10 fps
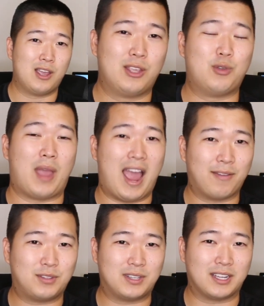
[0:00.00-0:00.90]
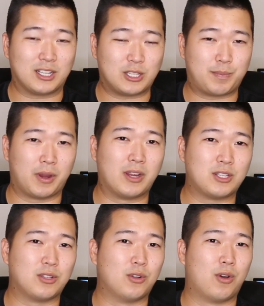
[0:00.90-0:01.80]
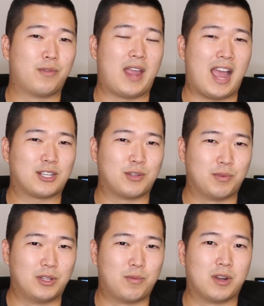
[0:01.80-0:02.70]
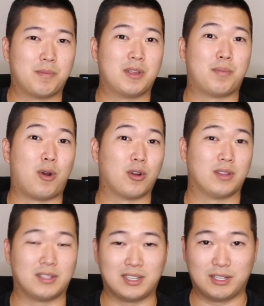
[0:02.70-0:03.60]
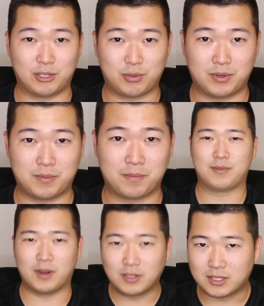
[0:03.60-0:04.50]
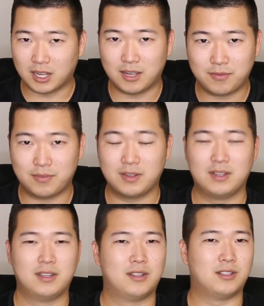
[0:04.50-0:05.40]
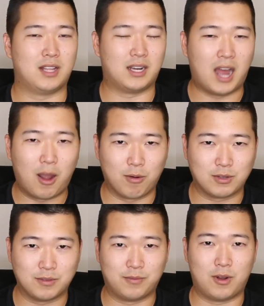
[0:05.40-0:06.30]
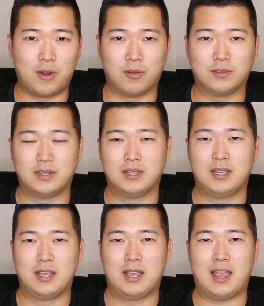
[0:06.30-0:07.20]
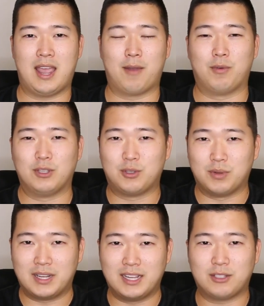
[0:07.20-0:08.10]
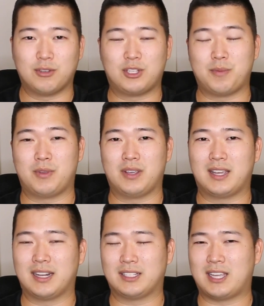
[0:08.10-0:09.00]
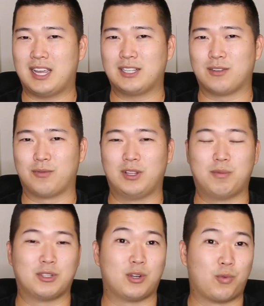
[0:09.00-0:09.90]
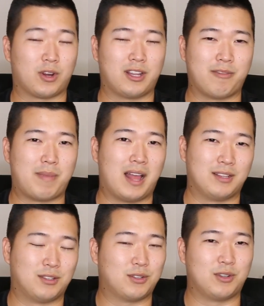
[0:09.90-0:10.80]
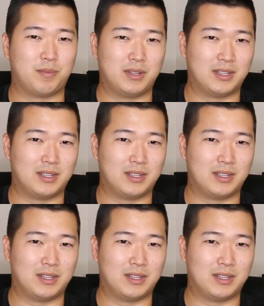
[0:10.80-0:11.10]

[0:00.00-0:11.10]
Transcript: You have to get experience to know if you actually really want to be a part of this industry. It's very tough. There's a lot of hours involved. And when you do an internship, you can get a taste of really what your work-life balance is gonna be